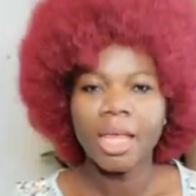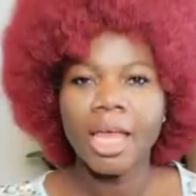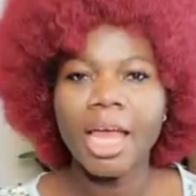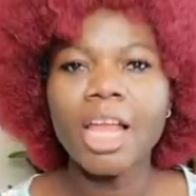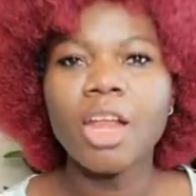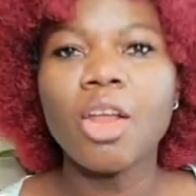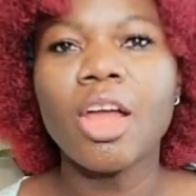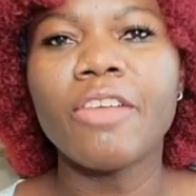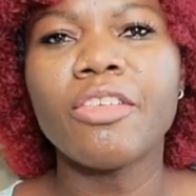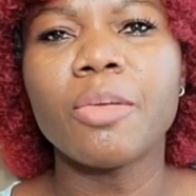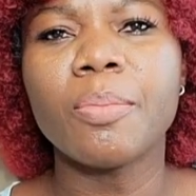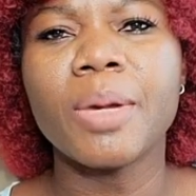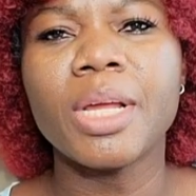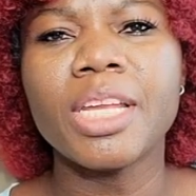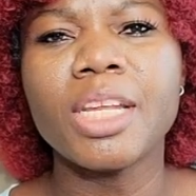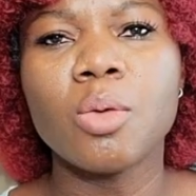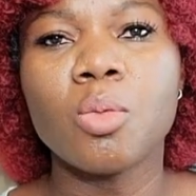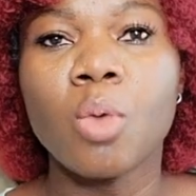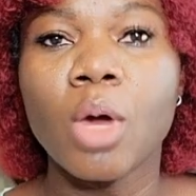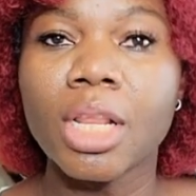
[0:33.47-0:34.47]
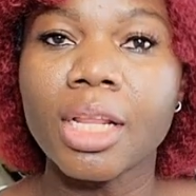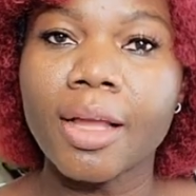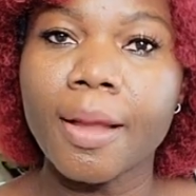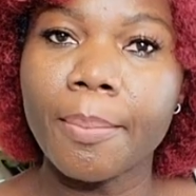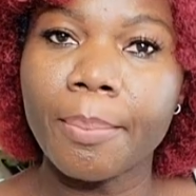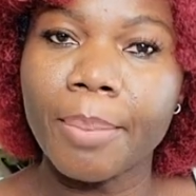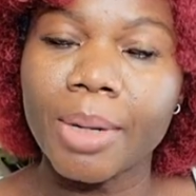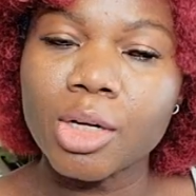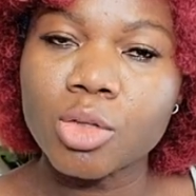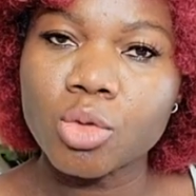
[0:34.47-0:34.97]
Hello everybody,
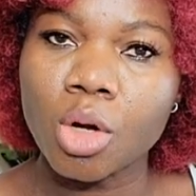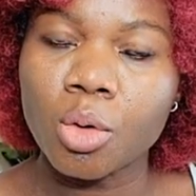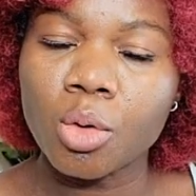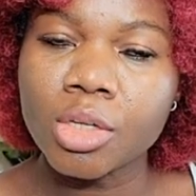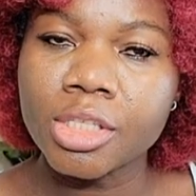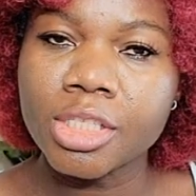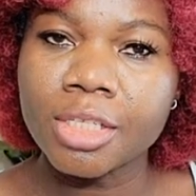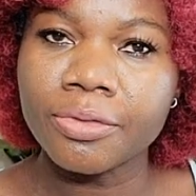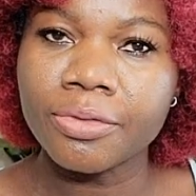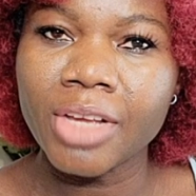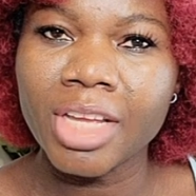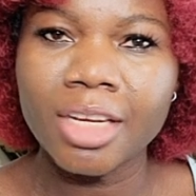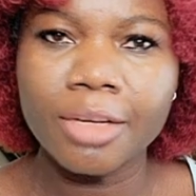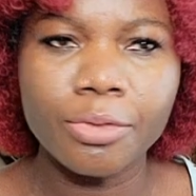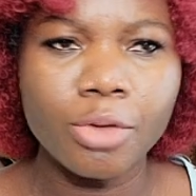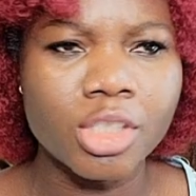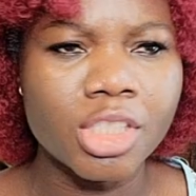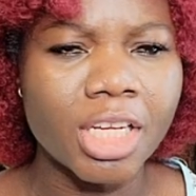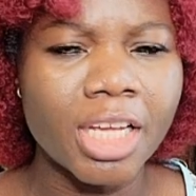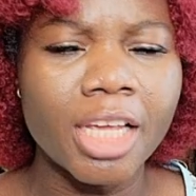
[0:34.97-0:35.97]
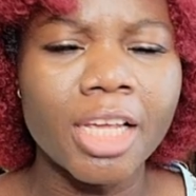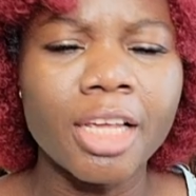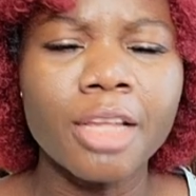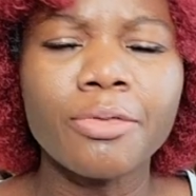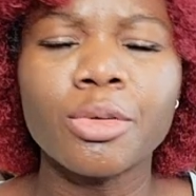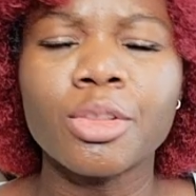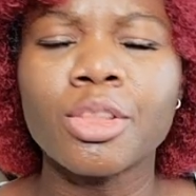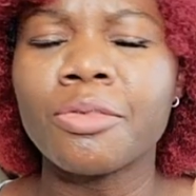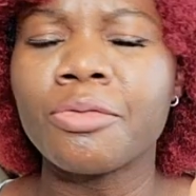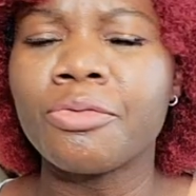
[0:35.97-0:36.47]
welcome back to Akot TV. And if you're checking in
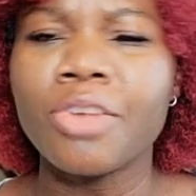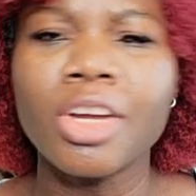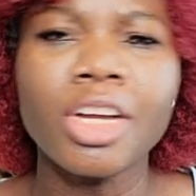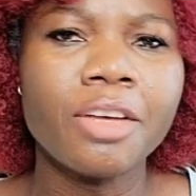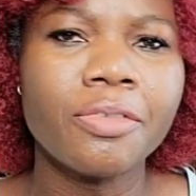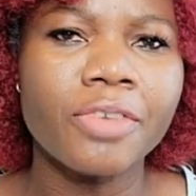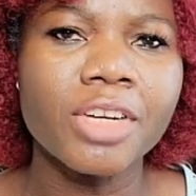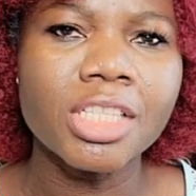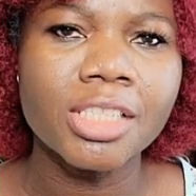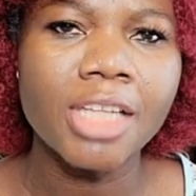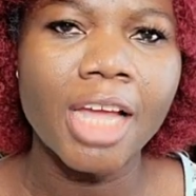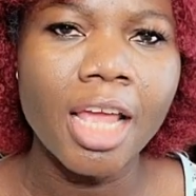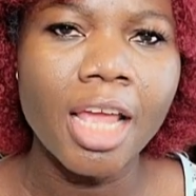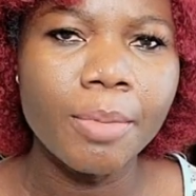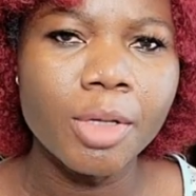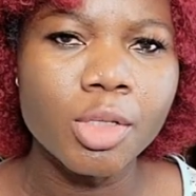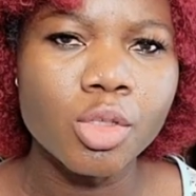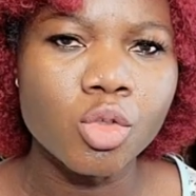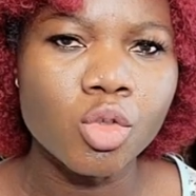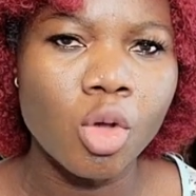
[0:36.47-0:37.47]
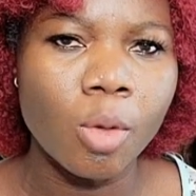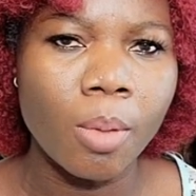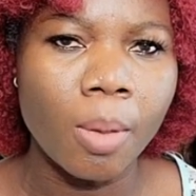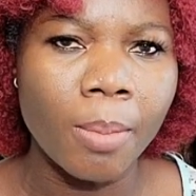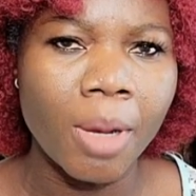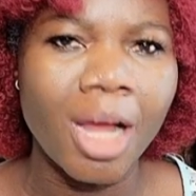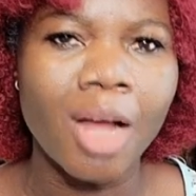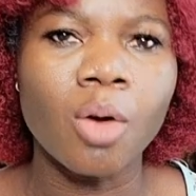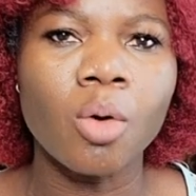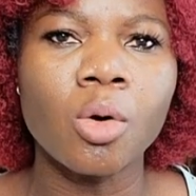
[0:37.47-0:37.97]
for the very first time, it's your
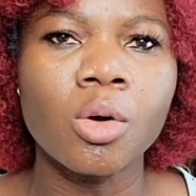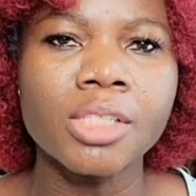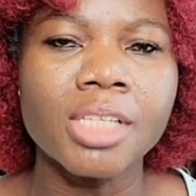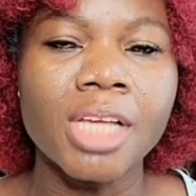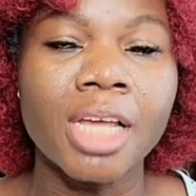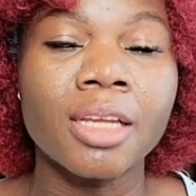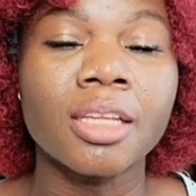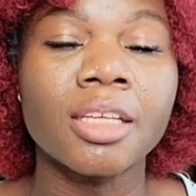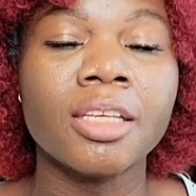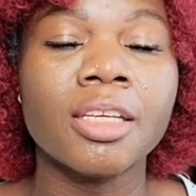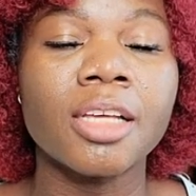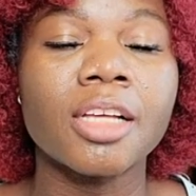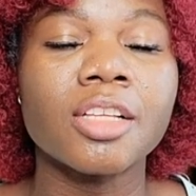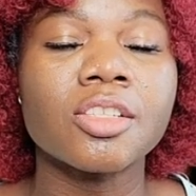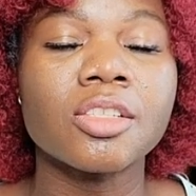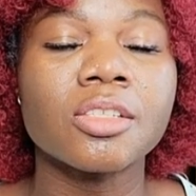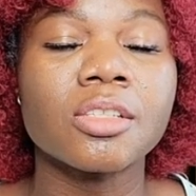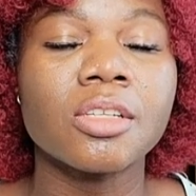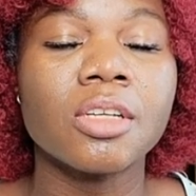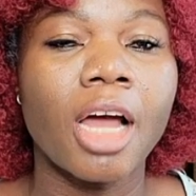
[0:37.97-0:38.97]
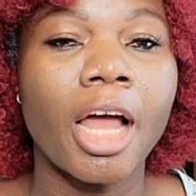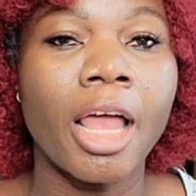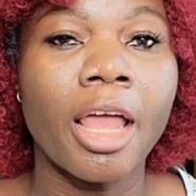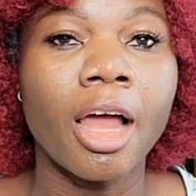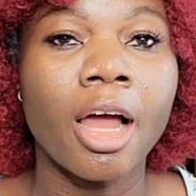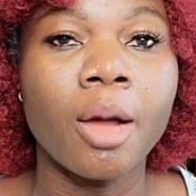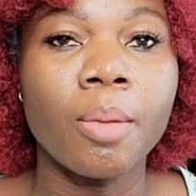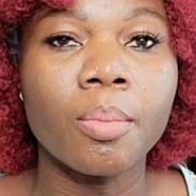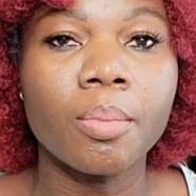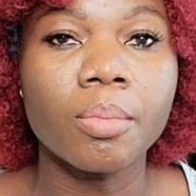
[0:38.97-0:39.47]
mama Akot, and yes, I
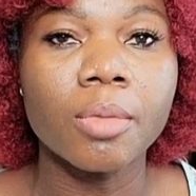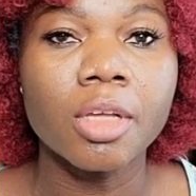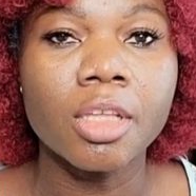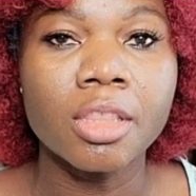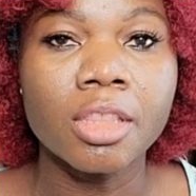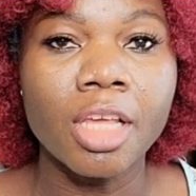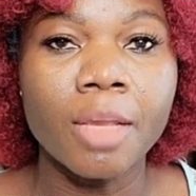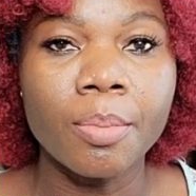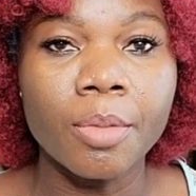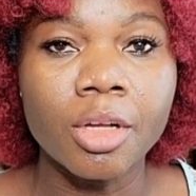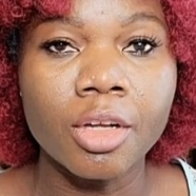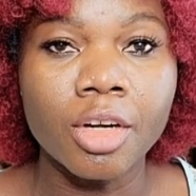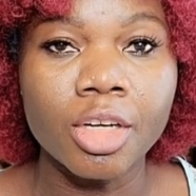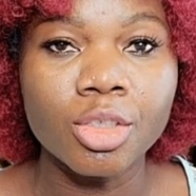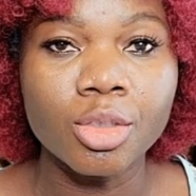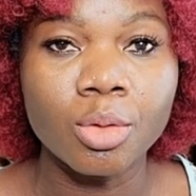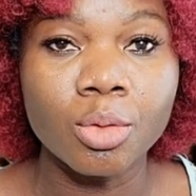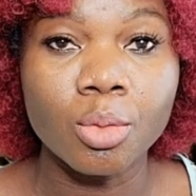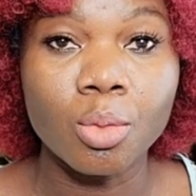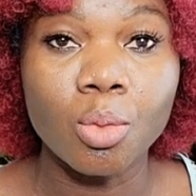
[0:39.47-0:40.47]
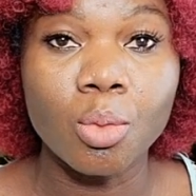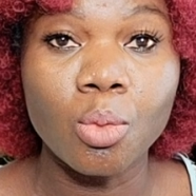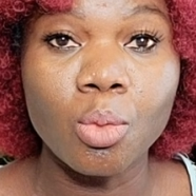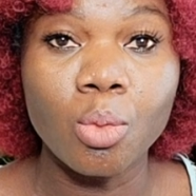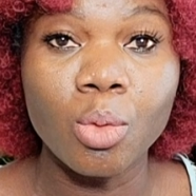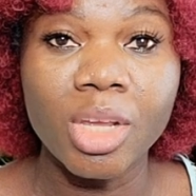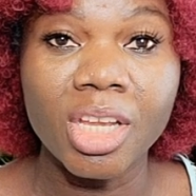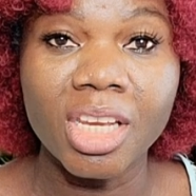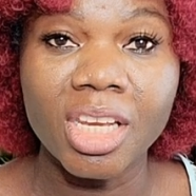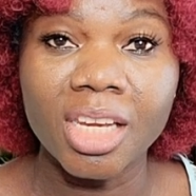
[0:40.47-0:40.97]
am the immigration
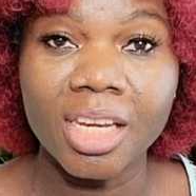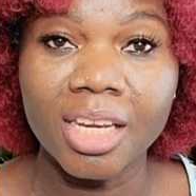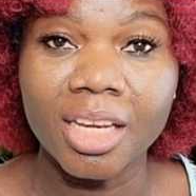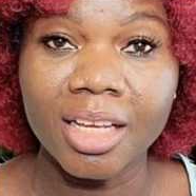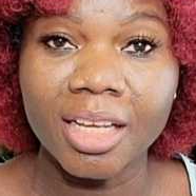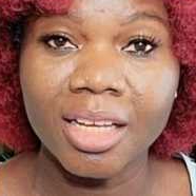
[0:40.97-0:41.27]
queen.